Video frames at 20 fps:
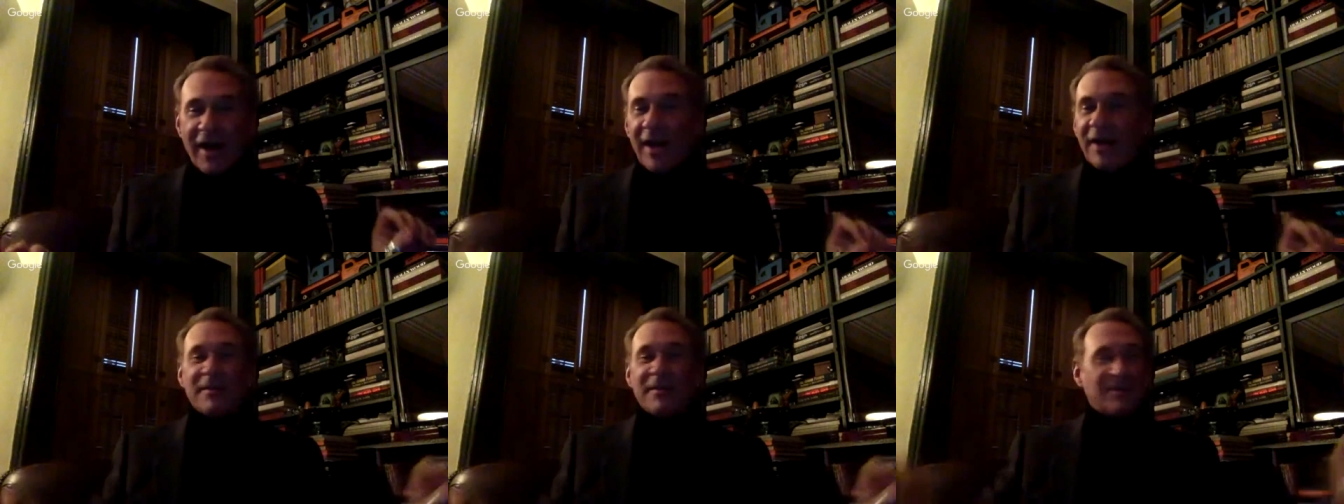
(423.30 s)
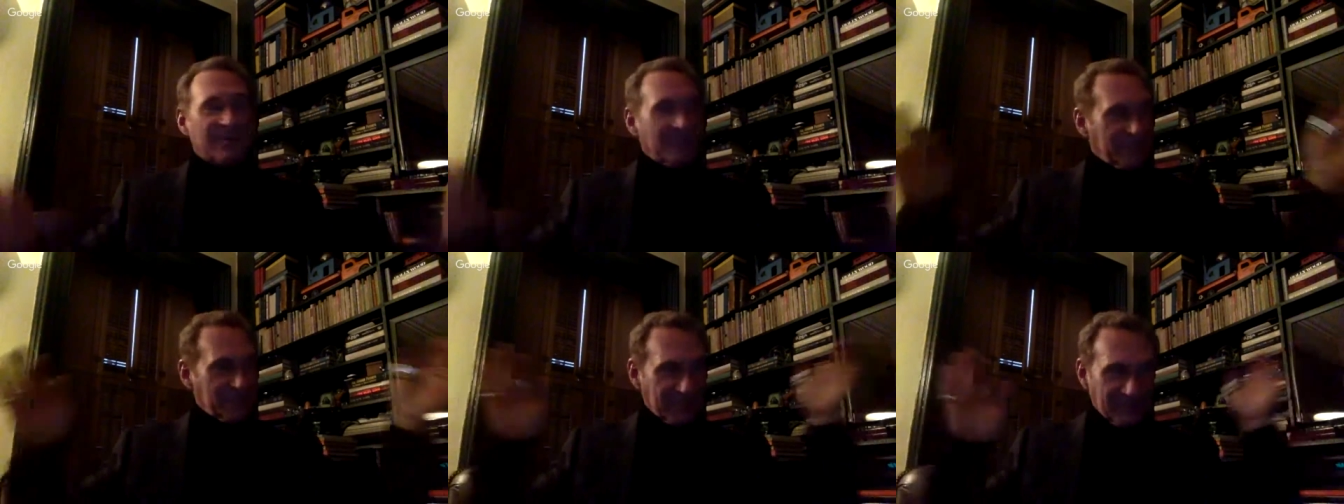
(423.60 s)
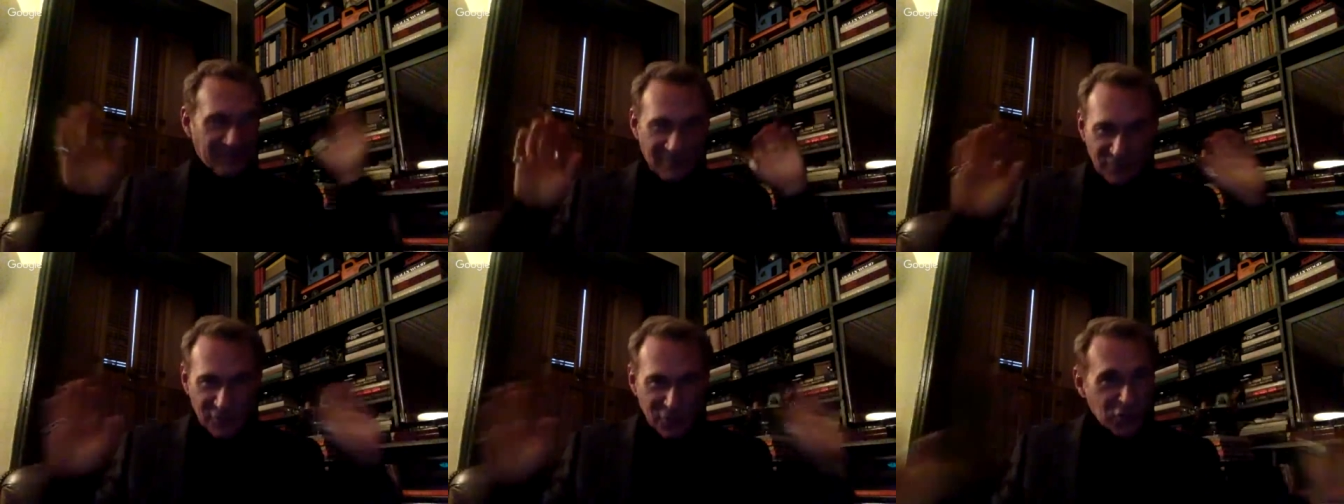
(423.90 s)
it?
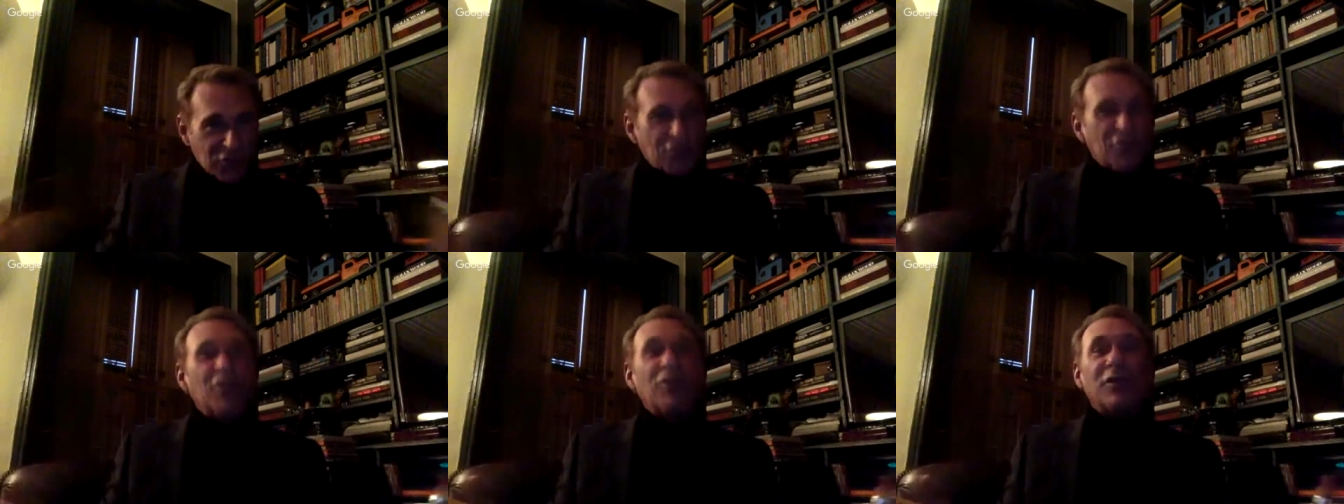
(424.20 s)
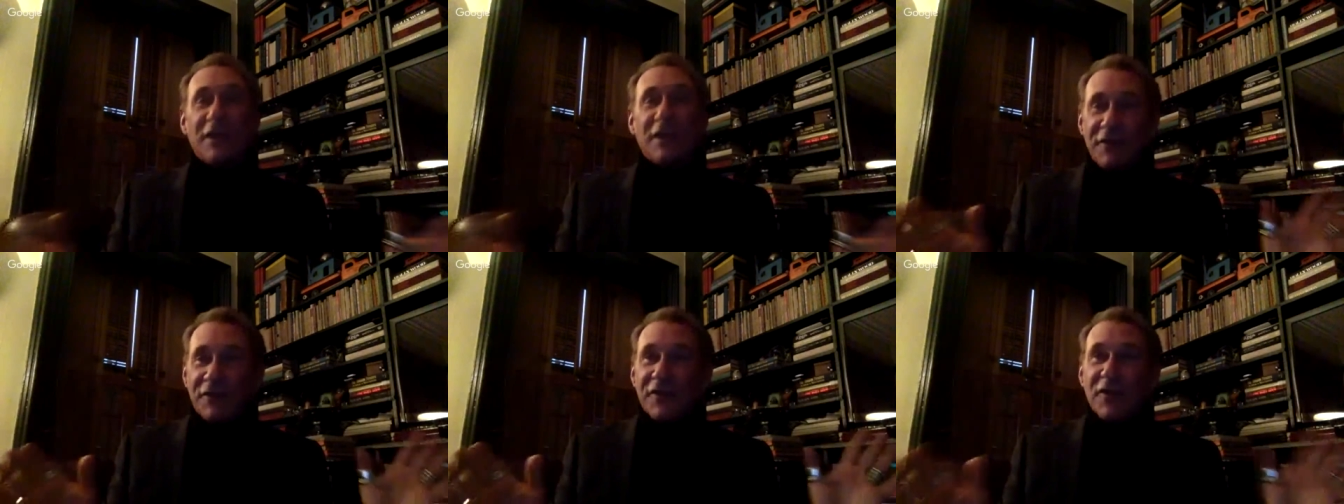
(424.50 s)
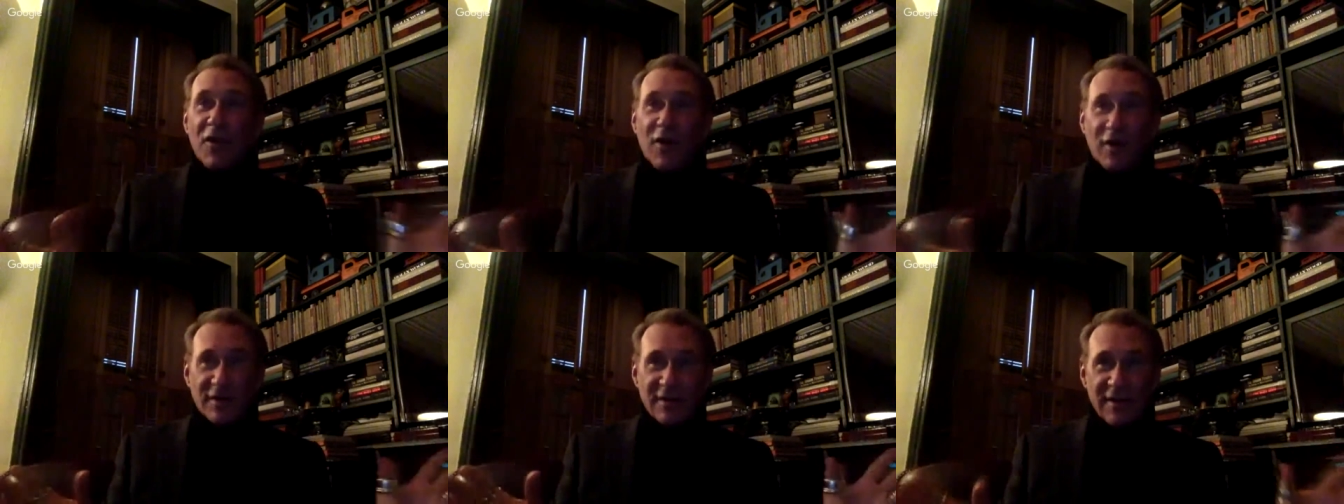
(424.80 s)
Truly
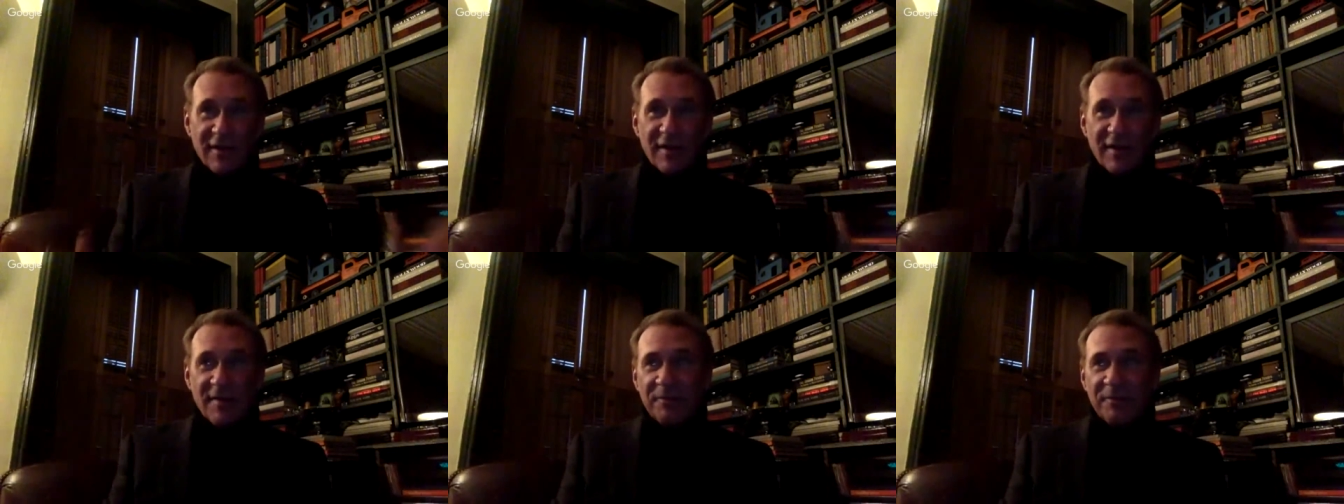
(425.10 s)
flaunted,